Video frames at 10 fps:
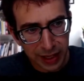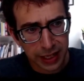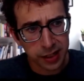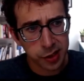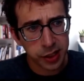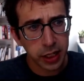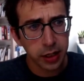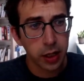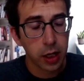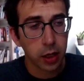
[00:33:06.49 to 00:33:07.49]

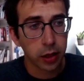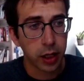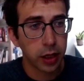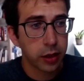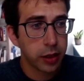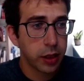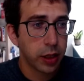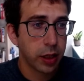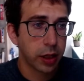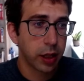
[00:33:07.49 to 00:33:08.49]
Instead, the
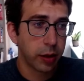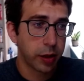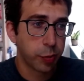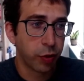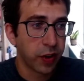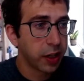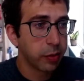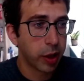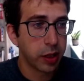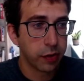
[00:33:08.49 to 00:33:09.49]
guarantee that is provided
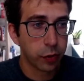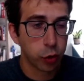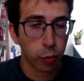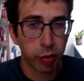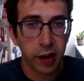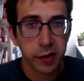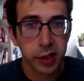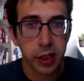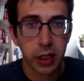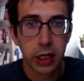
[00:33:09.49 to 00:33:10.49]
by differential
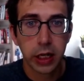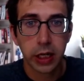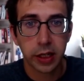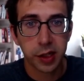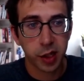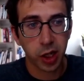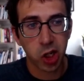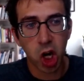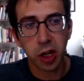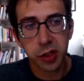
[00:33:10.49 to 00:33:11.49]
privacy is
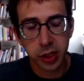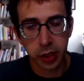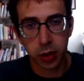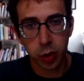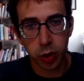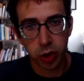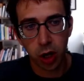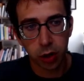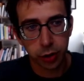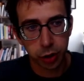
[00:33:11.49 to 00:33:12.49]
agnostic to the
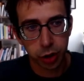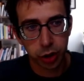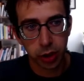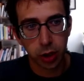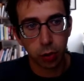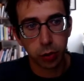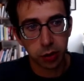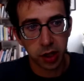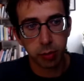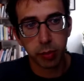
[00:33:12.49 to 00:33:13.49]
knowledge or the
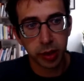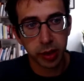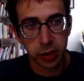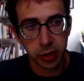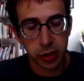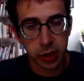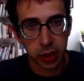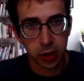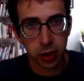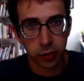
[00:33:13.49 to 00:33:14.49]
capabilities
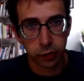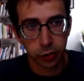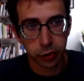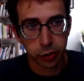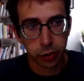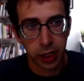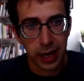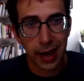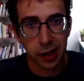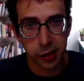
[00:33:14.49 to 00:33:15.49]
that the adversary
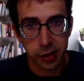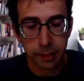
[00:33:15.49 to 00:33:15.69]
has.